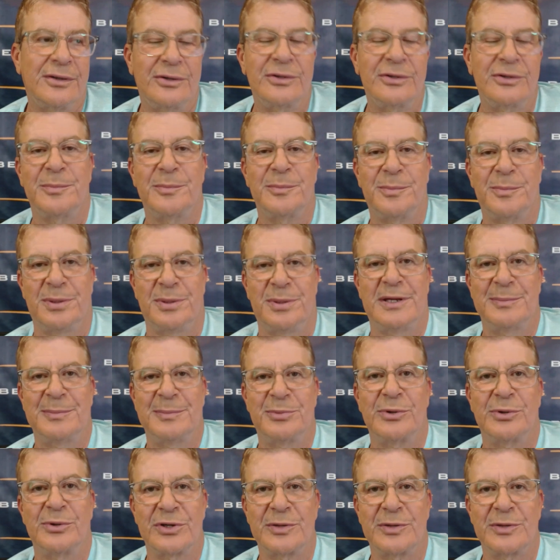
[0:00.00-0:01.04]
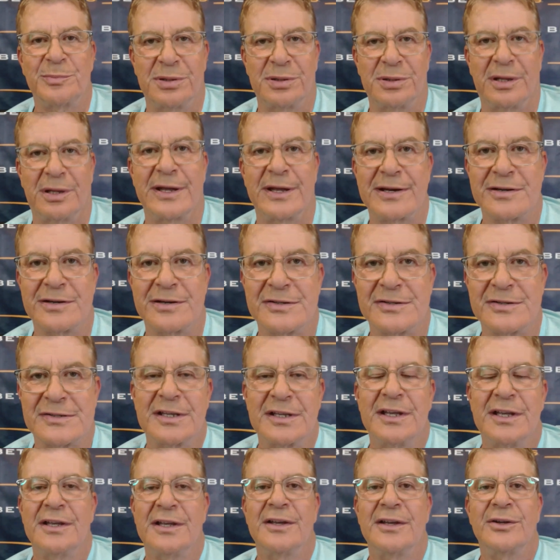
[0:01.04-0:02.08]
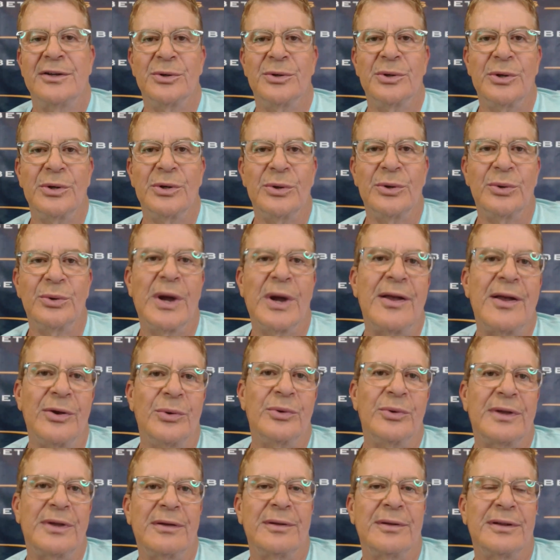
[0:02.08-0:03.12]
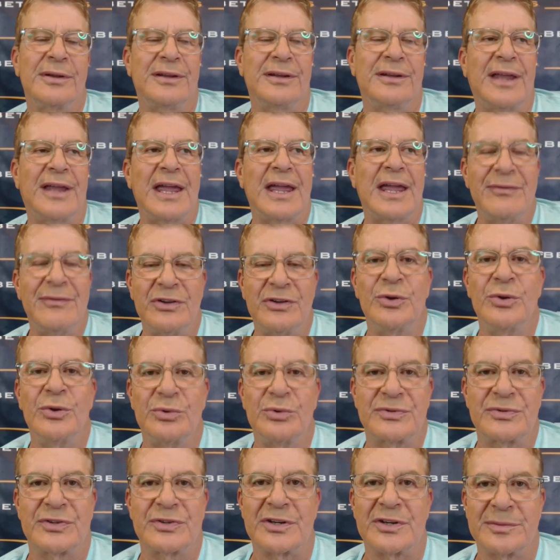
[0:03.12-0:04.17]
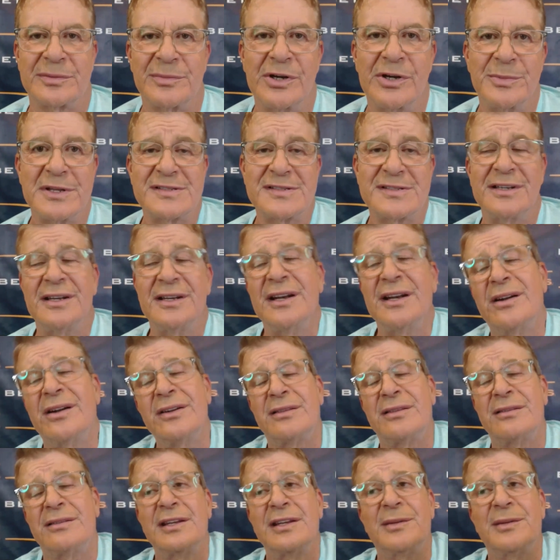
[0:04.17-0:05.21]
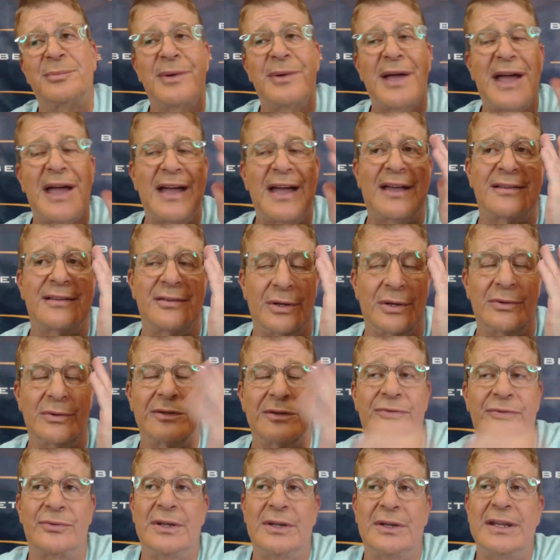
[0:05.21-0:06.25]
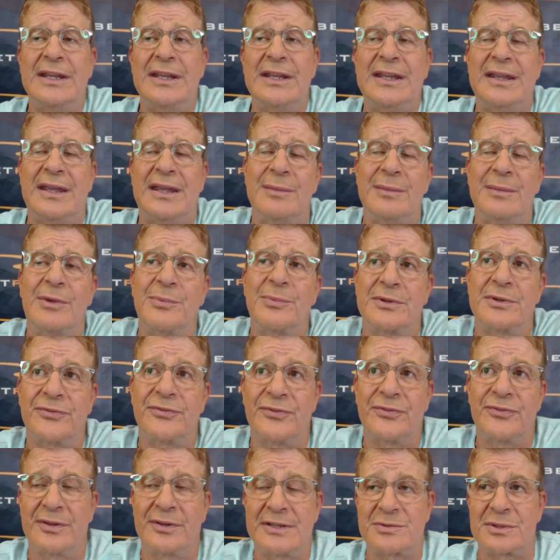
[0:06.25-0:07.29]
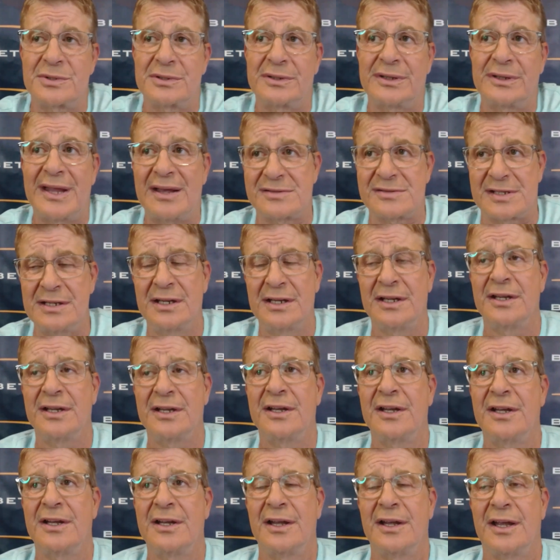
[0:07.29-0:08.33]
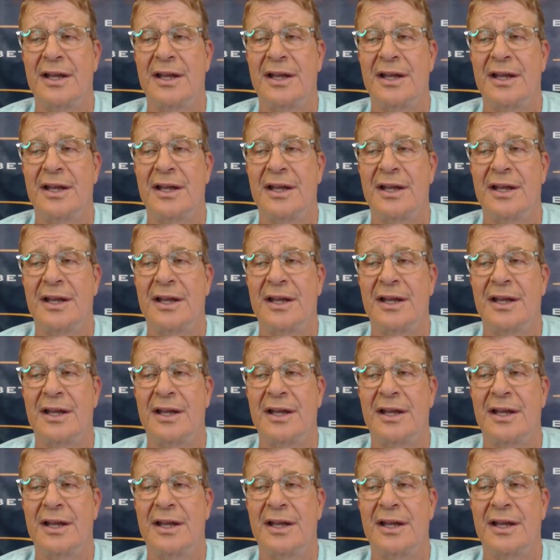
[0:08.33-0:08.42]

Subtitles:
good people, good players who gave you certain moments. And, you think back to it when he came up when the Phillies were lousy,